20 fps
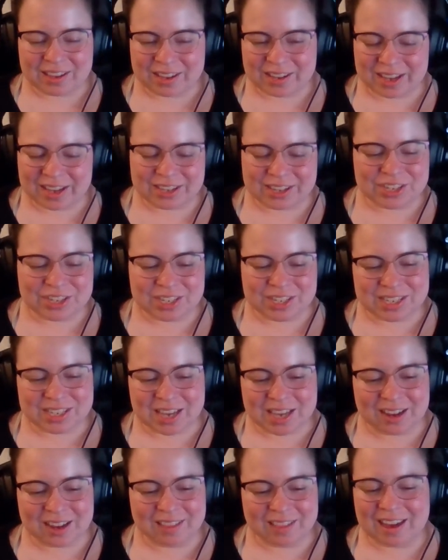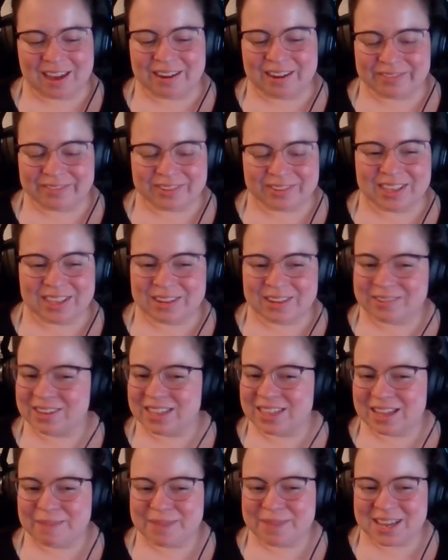guys, she's got a lot of really,
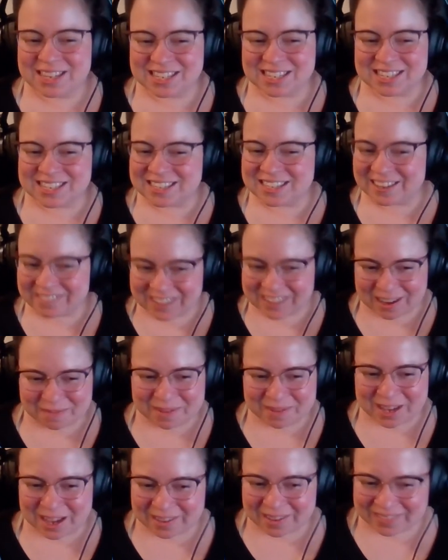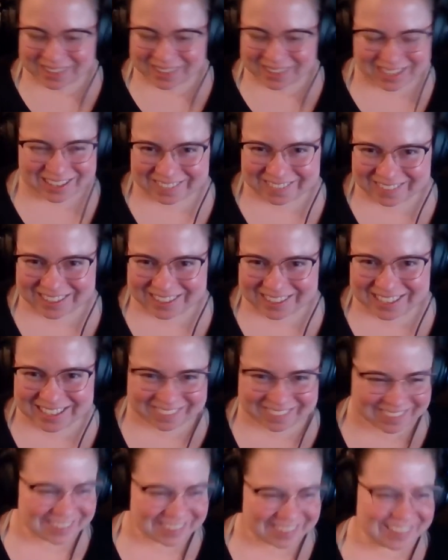really amazing stuff coming up, and I don't want to
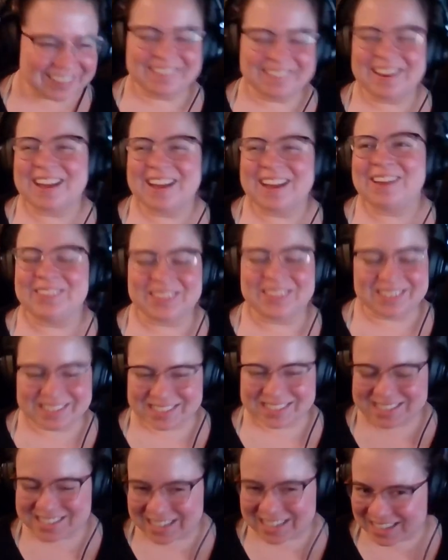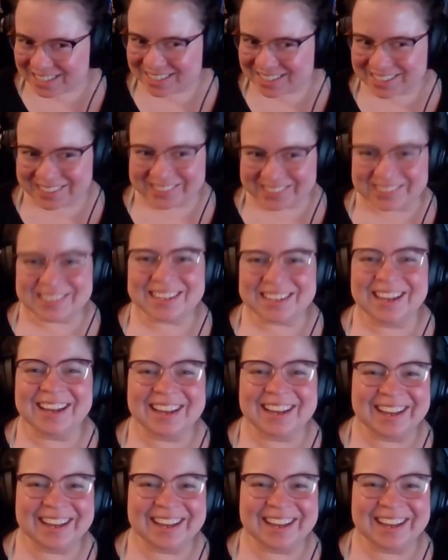give it all away, but just stay tuned.